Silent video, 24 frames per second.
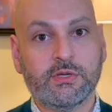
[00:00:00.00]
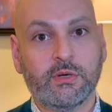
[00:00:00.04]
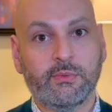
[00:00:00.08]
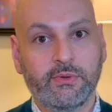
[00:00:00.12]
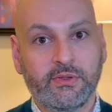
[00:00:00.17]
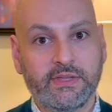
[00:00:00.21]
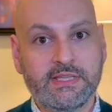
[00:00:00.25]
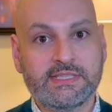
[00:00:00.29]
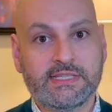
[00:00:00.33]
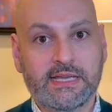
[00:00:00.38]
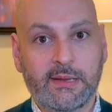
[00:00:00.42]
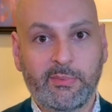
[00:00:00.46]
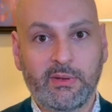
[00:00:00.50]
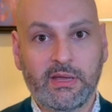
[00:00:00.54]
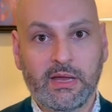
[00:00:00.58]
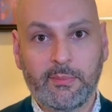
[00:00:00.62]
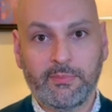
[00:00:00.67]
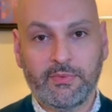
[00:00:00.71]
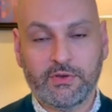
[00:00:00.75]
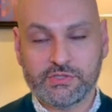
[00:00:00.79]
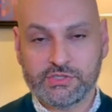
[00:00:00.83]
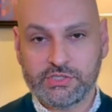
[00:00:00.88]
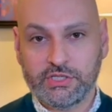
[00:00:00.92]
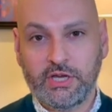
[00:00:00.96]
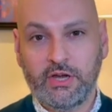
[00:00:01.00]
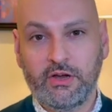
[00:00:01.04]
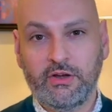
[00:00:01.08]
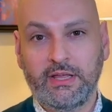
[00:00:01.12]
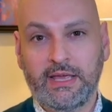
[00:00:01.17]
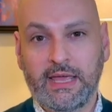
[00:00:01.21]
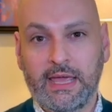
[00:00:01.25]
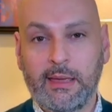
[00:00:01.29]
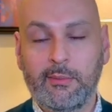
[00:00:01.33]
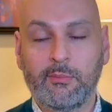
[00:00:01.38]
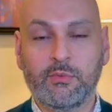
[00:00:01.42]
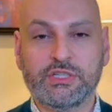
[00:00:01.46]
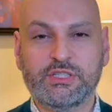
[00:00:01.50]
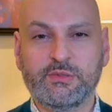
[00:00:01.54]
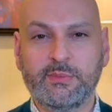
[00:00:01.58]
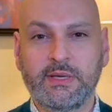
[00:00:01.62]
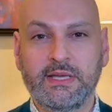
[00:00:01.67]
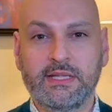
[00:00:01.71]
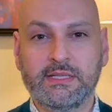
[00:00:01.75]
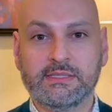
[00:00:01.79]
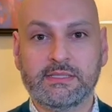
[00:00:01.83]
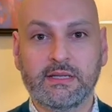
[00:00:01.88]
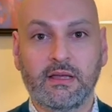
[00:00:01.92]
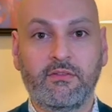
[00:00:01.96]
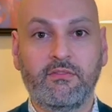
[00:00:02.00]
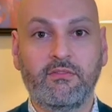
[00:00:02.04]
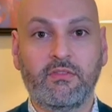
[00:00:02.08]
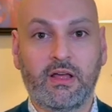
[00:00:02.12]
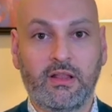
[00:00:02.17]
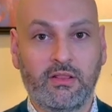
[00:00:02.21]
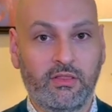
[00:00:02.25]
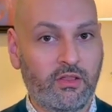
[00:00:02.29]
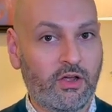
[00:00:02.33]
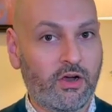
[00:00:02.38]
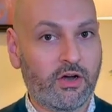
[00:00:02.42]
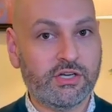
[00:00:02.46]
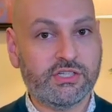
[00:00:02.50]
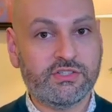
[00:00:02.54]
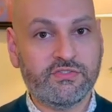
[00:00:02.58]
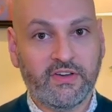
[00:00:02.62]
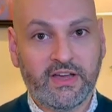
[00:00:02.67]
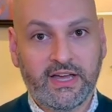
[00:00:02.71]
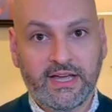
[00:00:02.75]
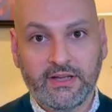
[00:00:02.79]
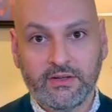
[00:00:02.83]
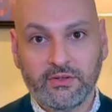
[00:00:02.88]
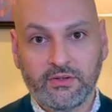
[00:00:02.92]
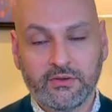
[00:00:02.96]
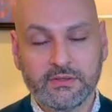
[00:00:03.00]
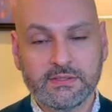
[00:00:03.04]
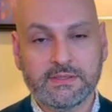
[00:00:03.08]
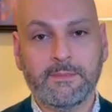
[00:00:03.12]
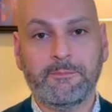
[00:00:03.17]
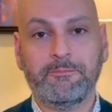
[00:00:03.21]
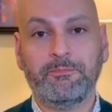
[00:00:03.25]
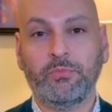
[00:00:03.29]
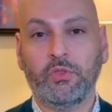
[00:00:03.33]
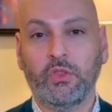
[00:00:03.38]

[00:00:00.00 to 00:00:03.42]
are really stepping up their security game, which means large files,